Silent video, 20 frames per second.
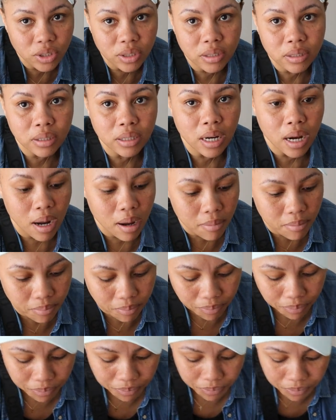just,
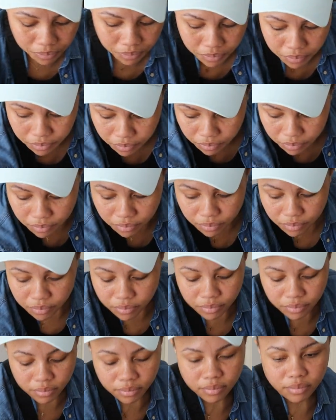
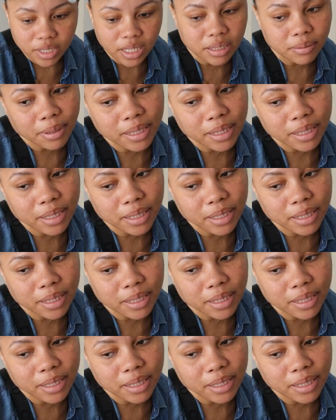it